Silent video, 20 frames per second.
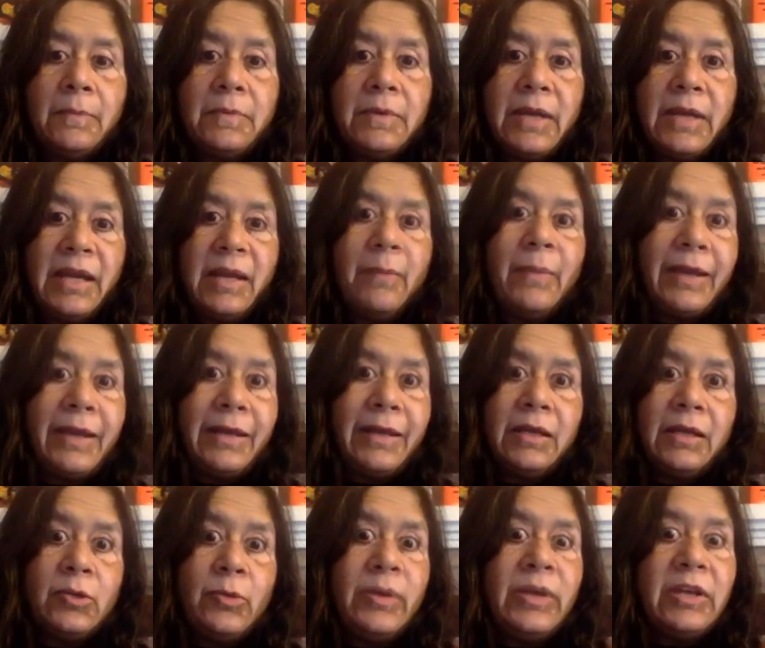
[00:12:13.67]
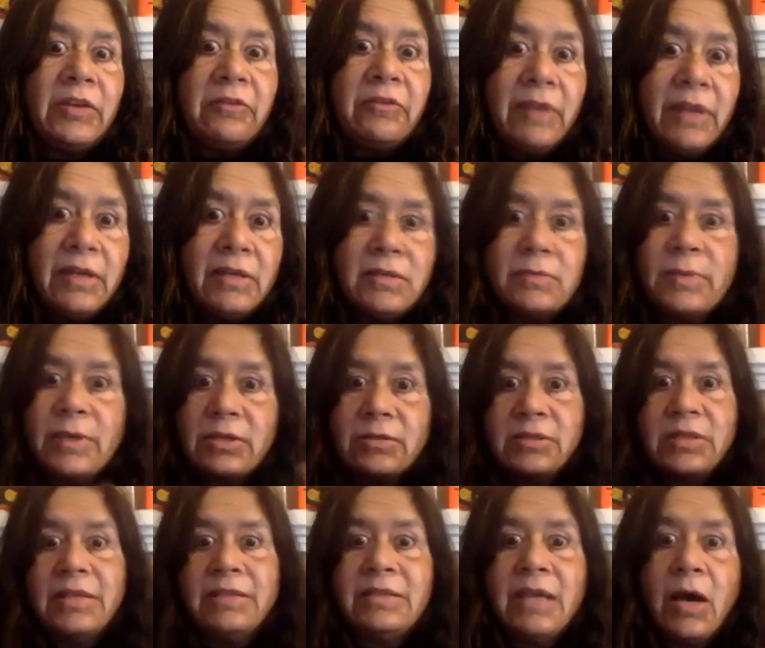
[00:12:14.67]
data mining Twitter feeds, because
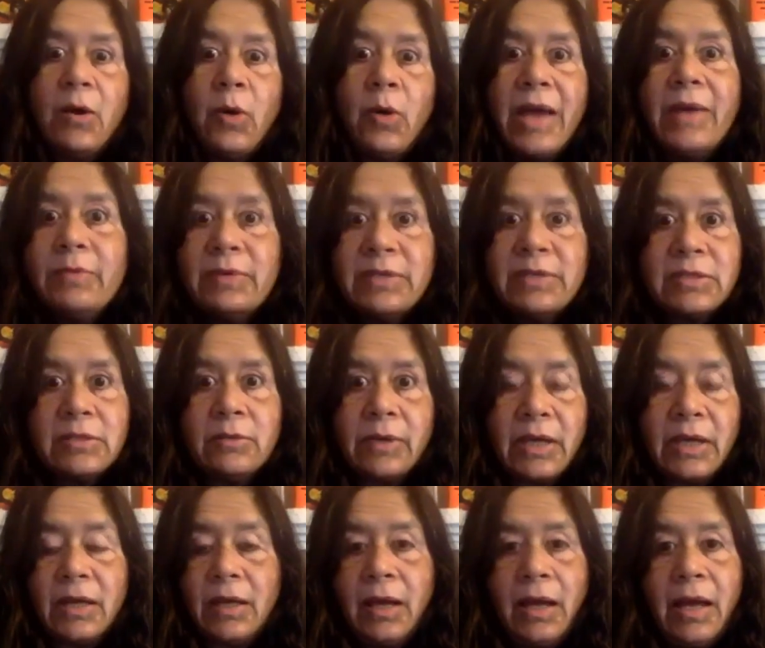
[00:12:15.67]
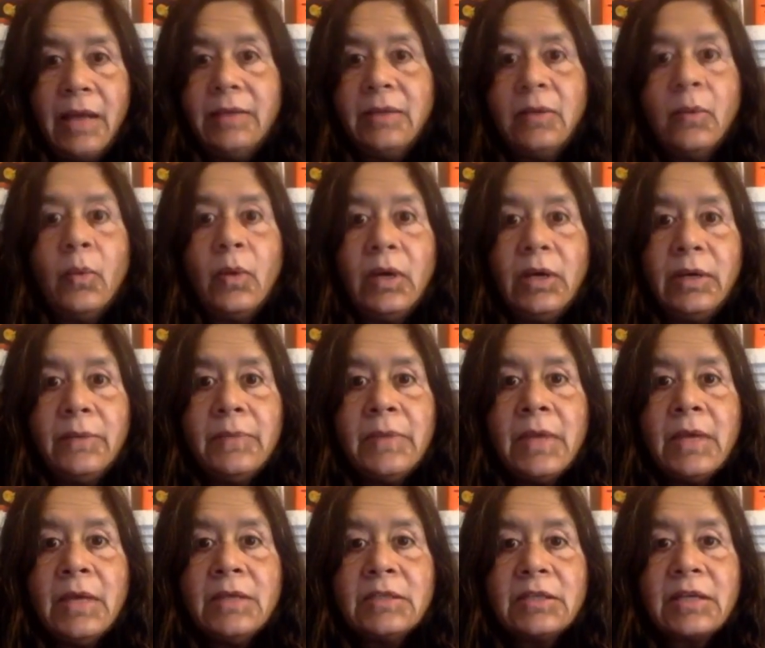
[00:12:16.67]
that's how I was looking at the world.
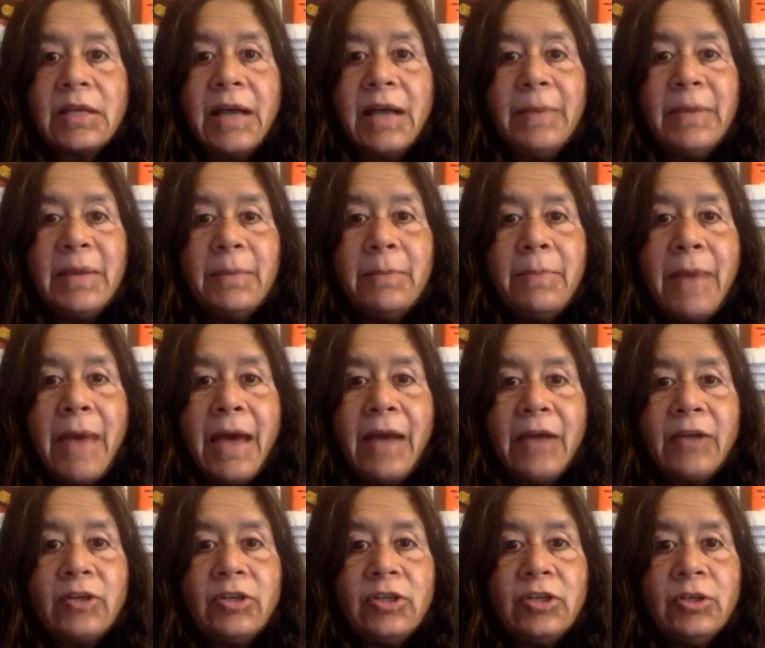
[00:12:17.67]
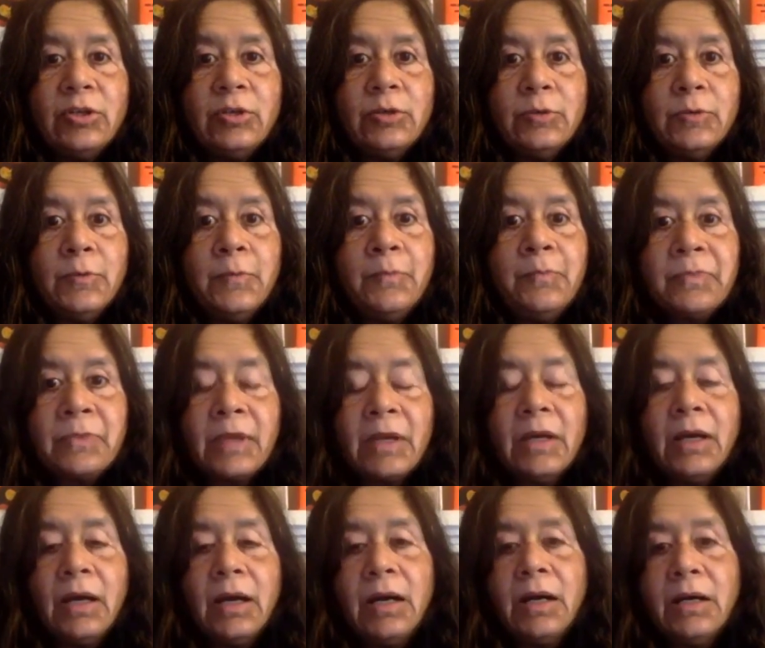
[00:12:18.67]
So coming back to you,
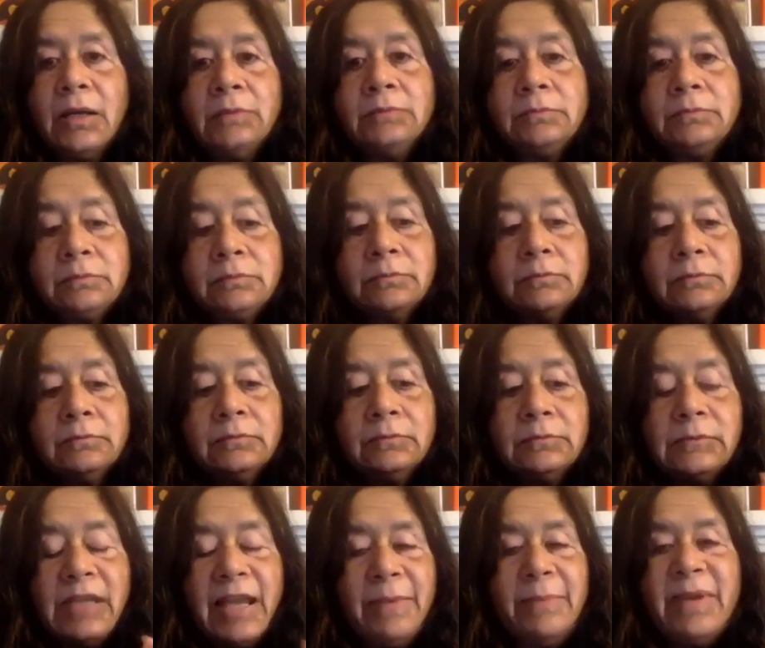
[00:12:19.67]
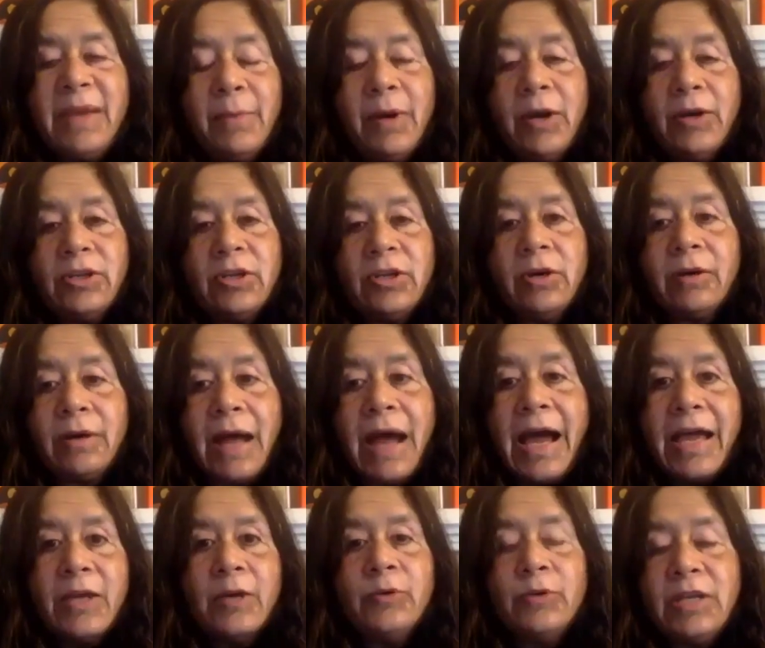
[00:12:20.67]
tell me about your
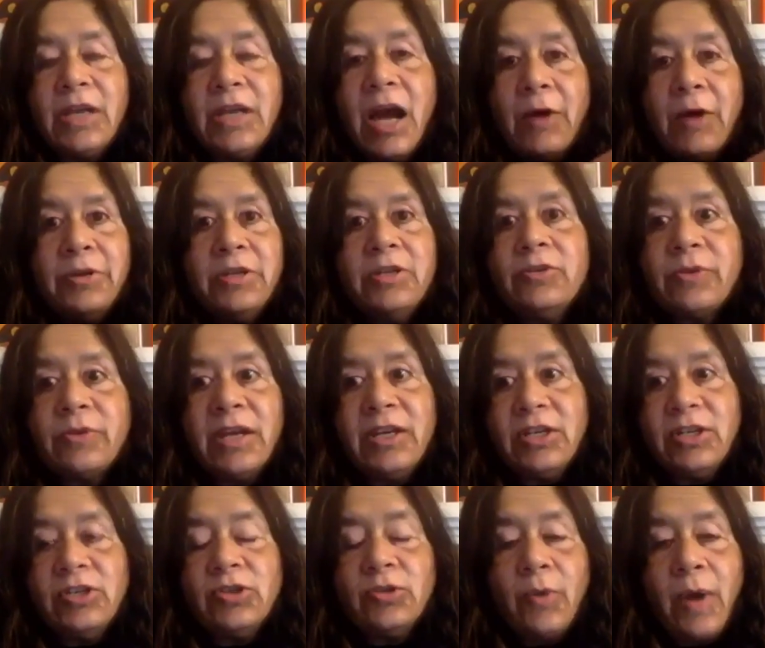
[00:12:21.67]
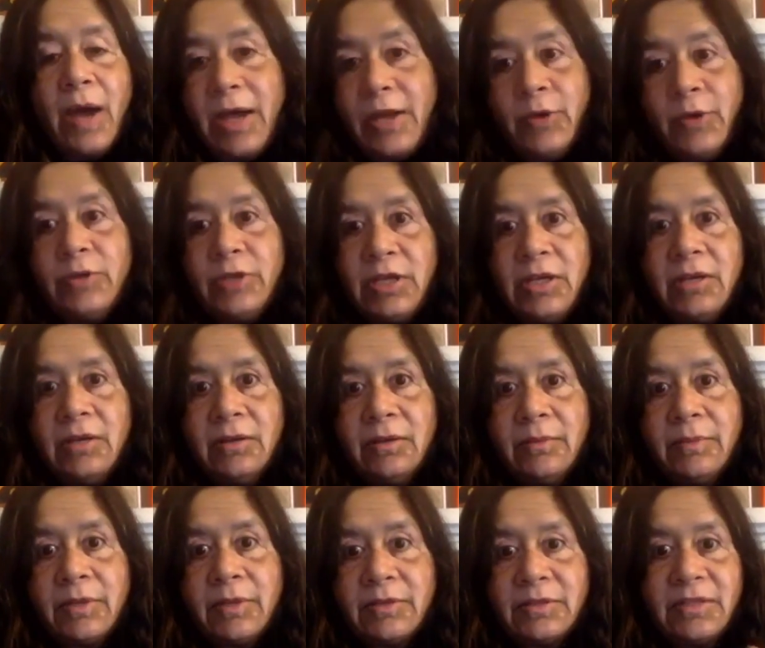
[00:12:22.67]
IoT. How did you get into IoT?
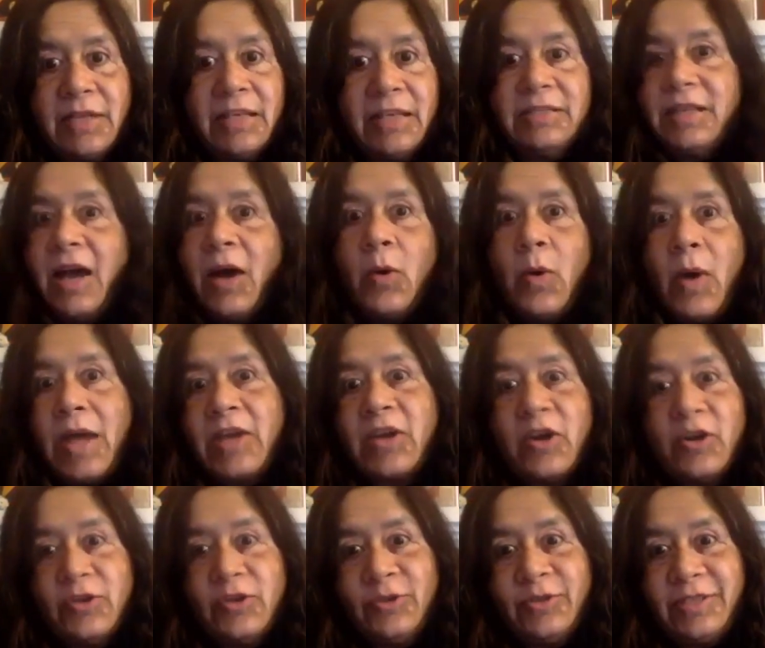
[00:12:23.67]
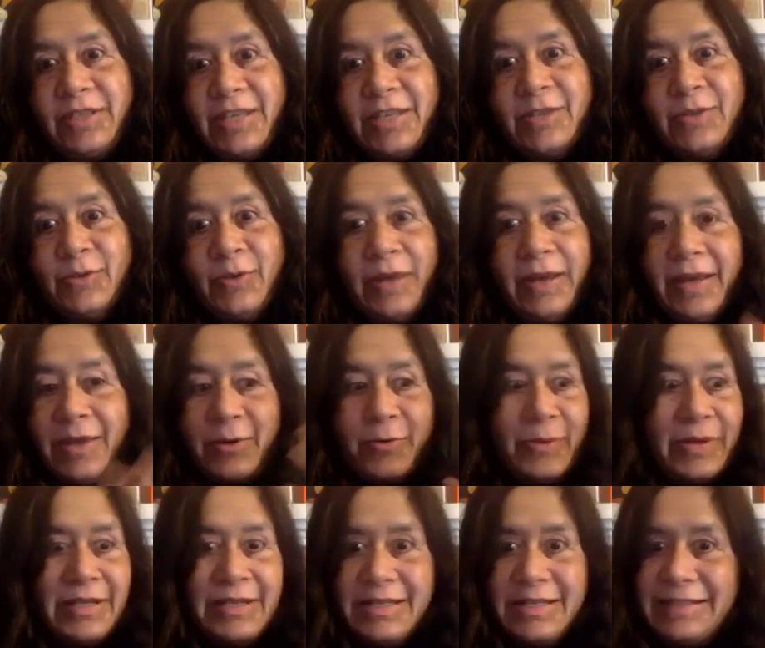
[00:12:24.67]
Because that's how I got to see you, and you
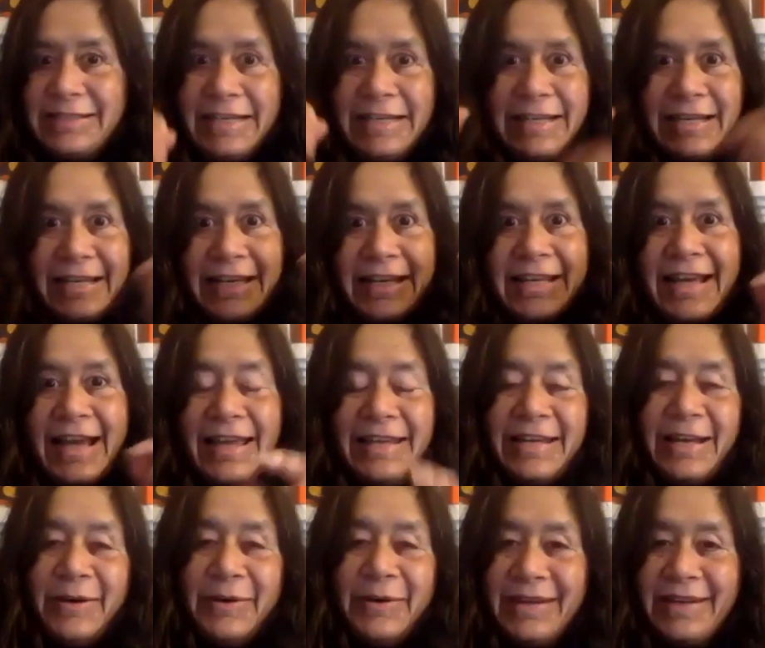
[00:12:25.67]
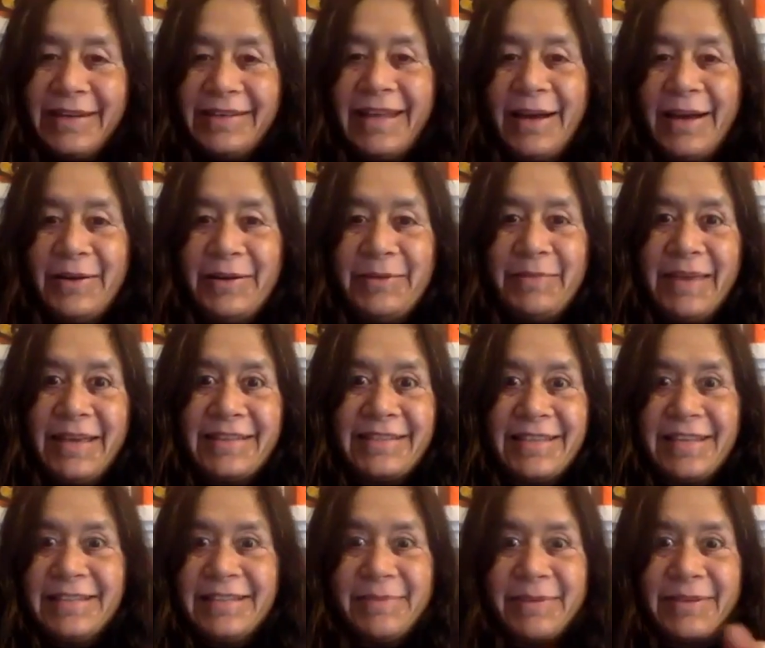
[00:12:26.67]
were this tinkering guy. Now it makes
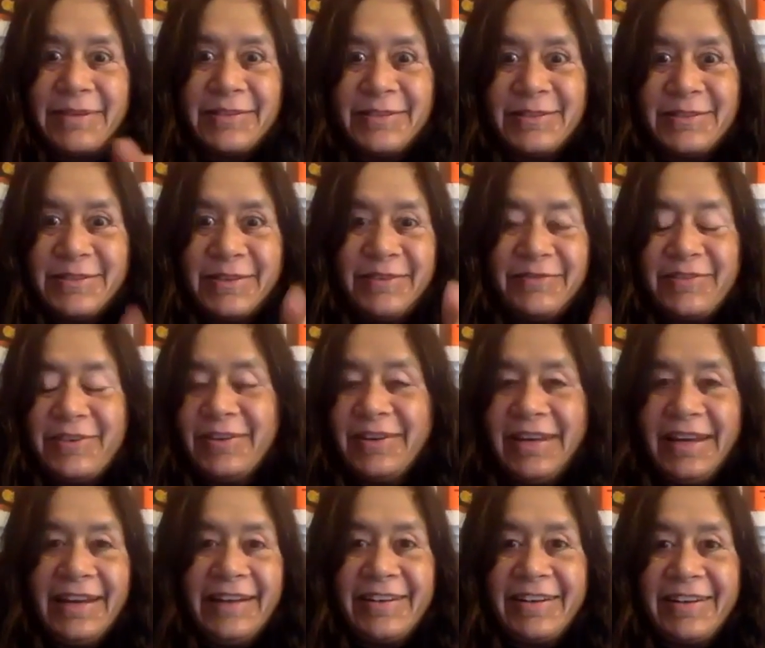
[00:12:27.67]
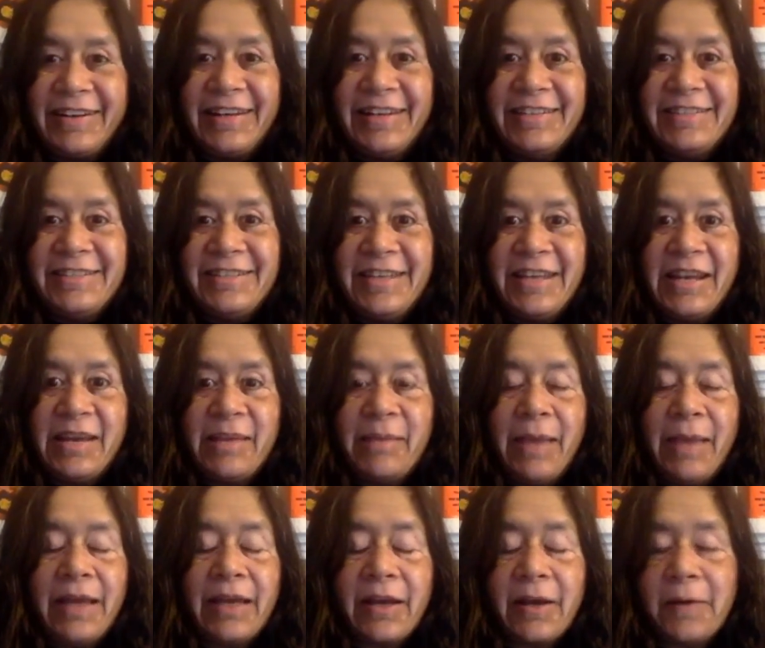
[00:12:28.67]
sense because of your electrical engineering
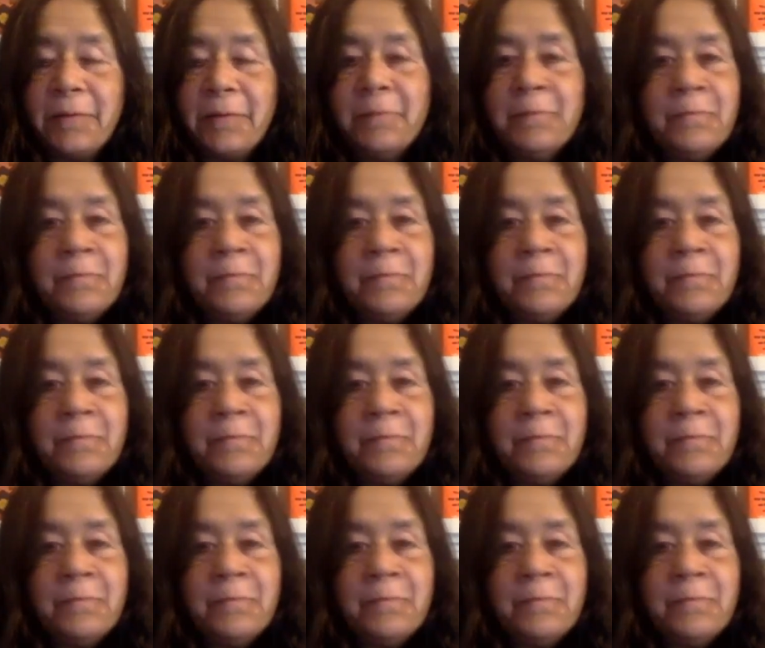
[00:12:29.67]
background.